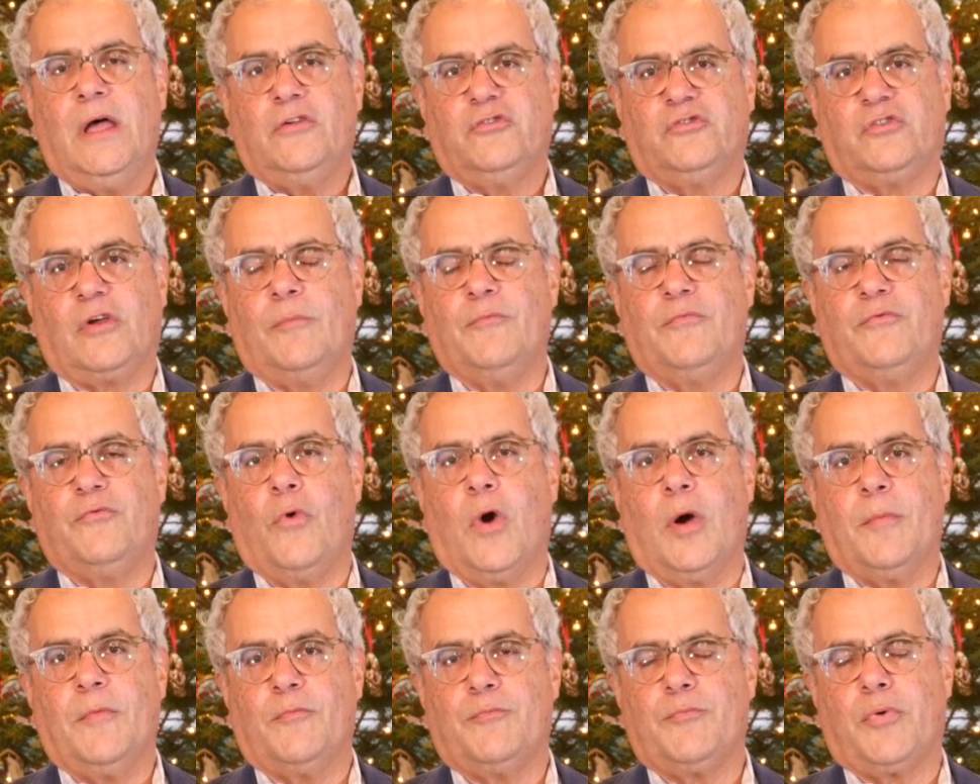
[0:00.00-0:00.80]
some
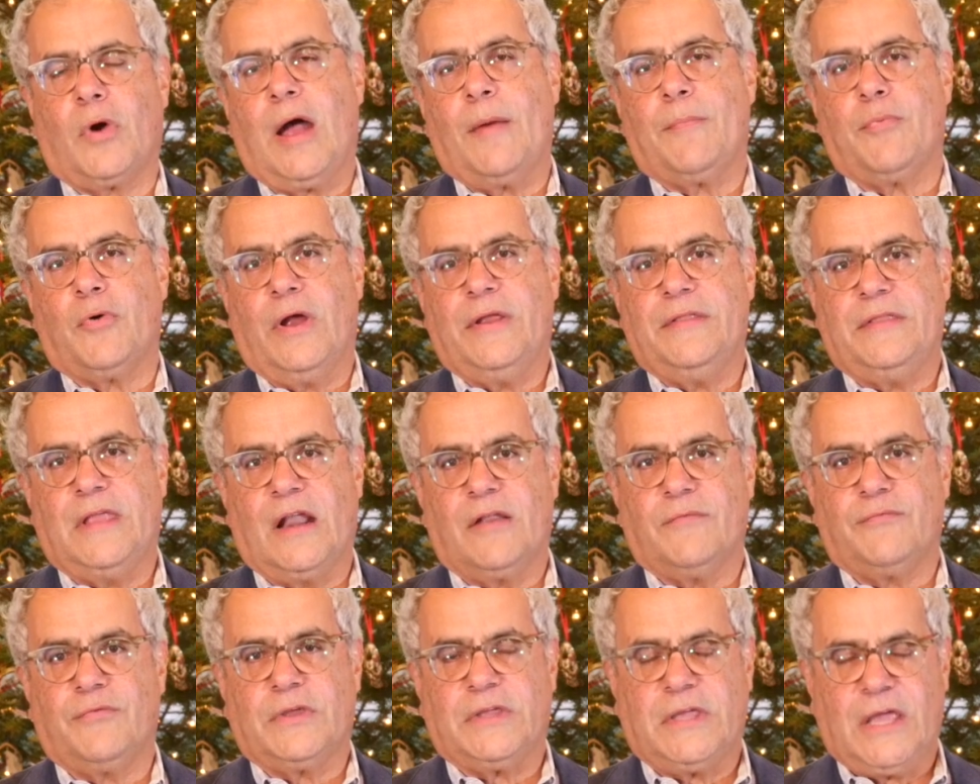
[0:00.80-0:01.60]
form of proper
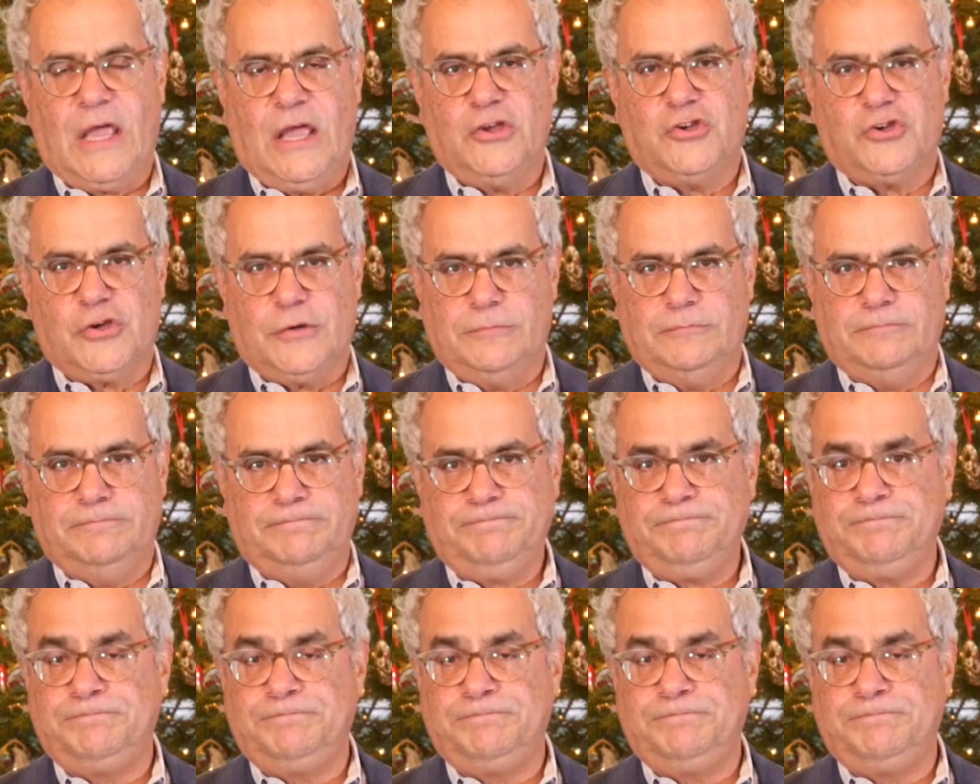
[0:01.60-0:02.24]
identification.